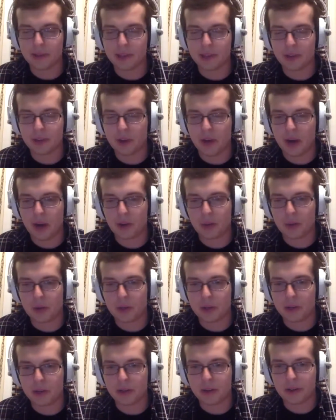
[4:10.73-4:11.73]
crowd
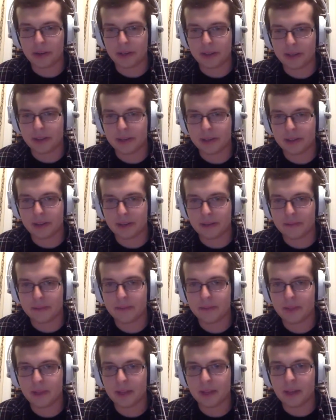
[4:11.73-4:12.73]
work or
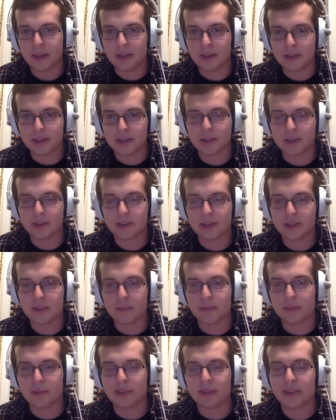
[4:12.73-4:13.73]
just
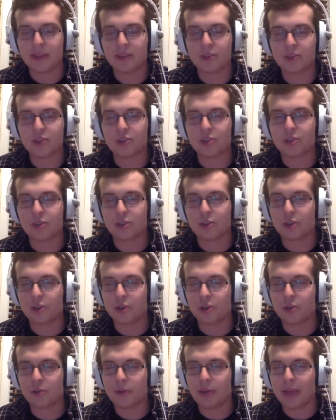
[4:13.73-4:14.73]
something that just could
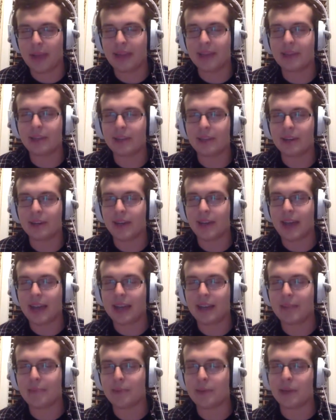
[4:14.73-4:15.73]
end in
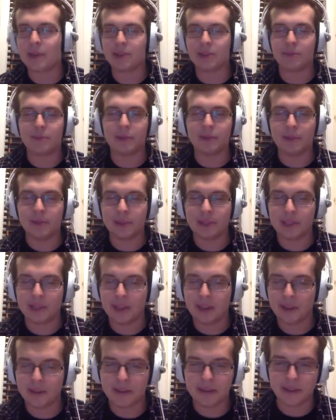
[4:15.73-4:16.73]
any possibility
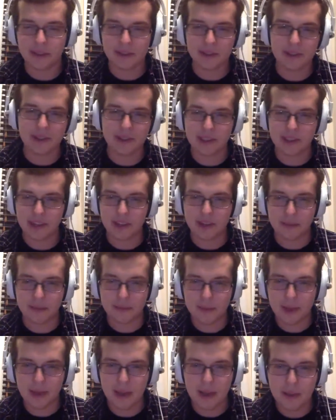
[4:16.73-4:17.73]
other than C,
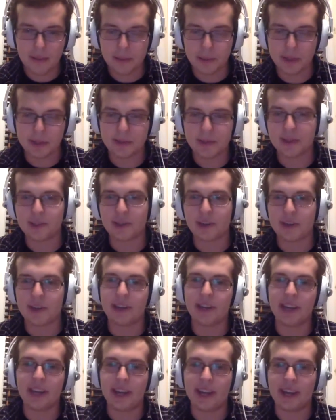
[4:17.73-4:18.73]
but you have to start at
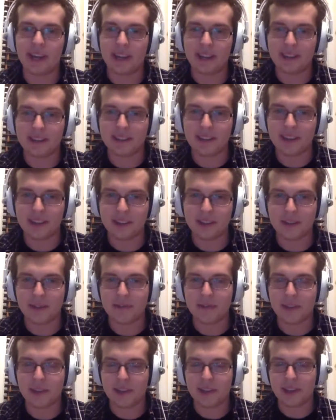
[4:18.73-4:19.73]
A, and you have to
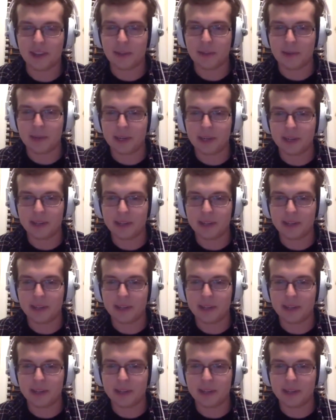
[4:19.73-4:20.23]
find that way.